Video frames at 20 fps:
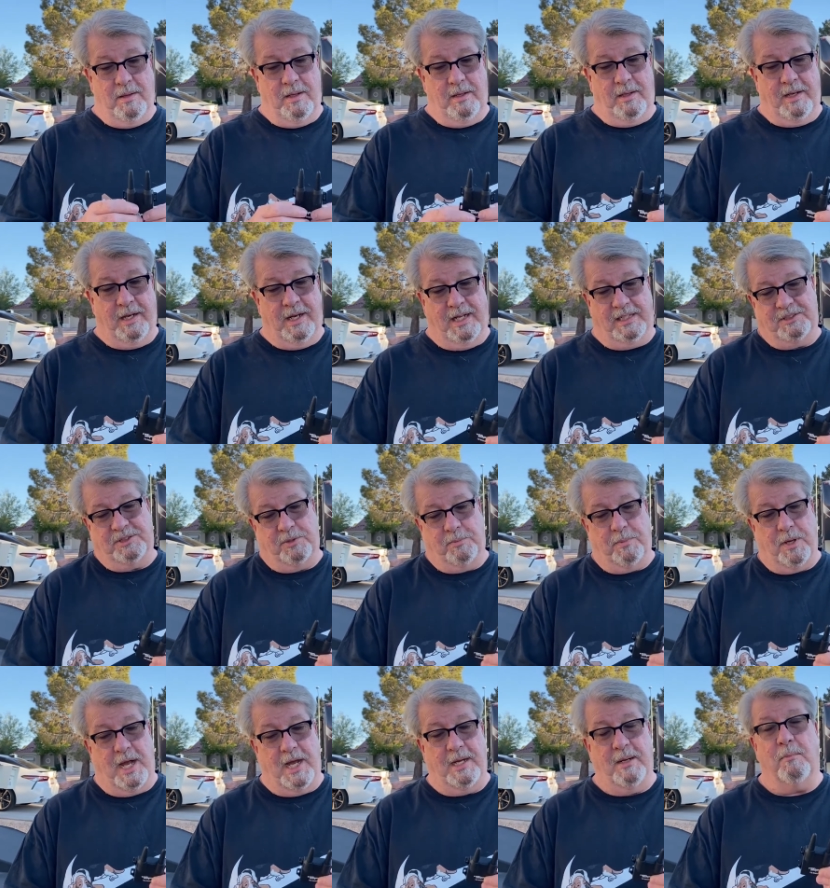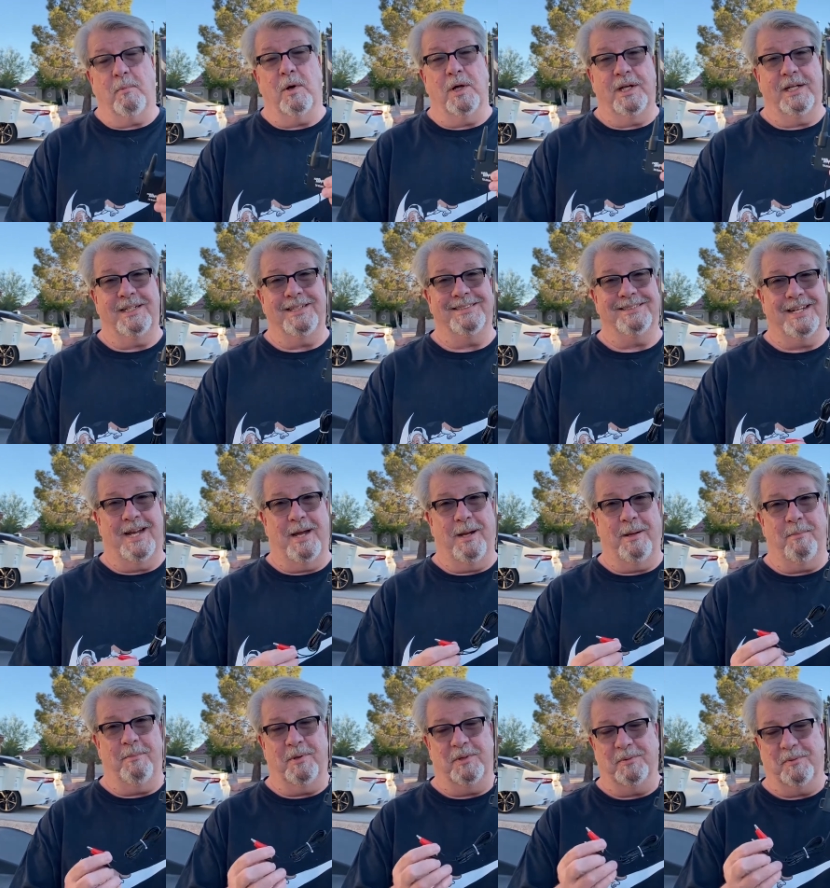unless you're buying them one at a
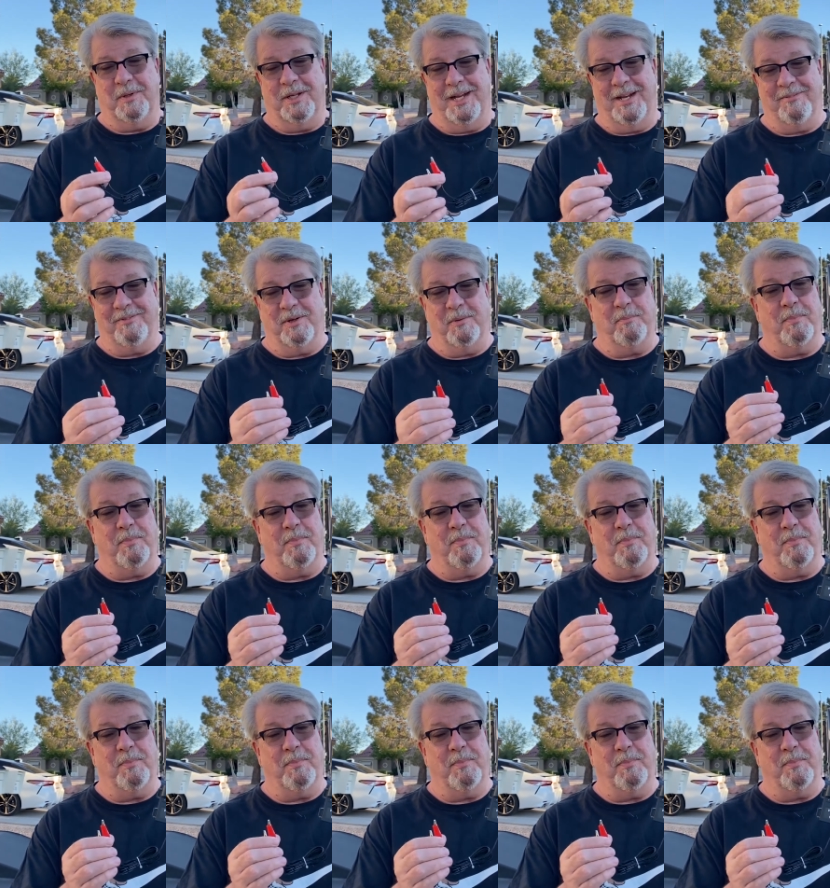time or whatever.